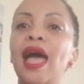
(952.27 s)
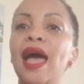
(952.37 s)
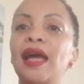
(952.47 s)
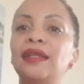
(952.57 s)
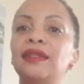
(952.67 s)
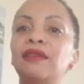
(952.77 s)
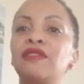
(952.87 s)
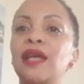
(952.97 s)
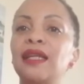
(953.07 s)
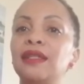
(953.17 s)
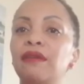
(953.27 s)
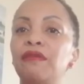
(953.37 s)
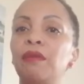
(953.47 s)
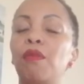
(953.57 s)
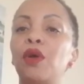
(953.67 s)
and
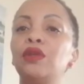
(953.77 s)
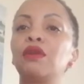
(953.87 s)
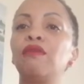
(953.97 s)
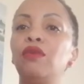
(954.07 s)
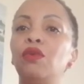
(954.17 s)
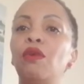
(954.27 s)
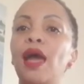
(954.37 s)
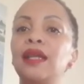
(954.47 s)
scientific point of view,